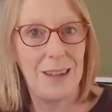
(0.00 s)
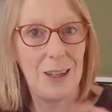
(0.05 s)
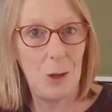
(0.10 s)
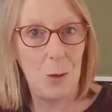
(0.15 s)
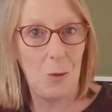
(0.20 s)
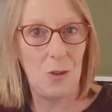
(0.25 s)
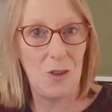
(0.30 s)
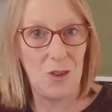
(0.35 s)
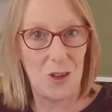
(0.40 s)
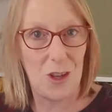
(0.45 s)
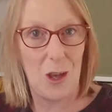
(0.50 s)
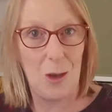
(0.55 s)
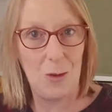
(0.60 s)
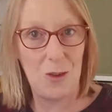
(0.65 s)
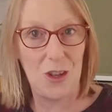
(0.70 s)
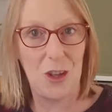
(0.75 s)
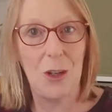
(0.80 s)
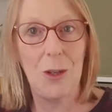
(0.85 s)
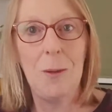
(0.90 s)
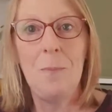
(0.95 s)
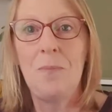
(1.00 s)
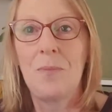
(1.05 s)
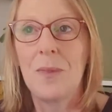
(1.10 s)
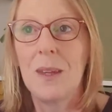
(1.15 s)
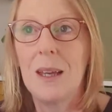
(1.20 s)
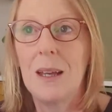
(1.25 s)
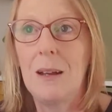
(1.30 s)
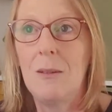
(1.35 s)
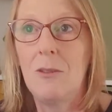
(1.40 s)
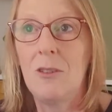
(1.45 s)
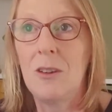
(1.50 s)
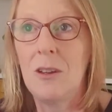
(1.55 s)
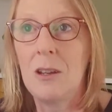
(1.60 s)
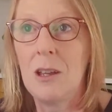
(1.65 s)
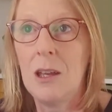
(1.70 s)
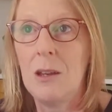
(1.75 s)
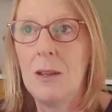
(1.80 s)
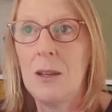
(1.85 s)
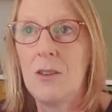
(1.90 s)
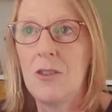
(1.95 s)
you want to go to. I'm just going
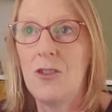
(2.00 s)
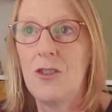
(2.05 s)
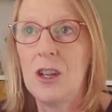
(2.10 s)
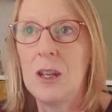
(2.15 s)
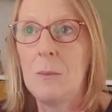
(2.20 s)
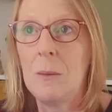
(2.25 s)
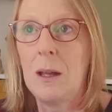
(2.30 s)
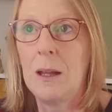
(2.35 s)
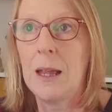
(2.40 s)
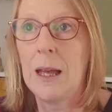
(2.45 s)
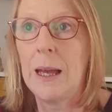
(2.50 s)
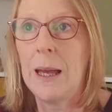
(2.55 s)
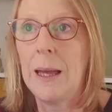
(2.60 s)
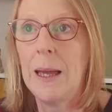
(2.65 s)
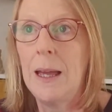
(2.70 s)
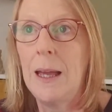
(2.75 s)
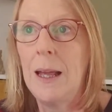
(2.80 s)
to go into Gmail here.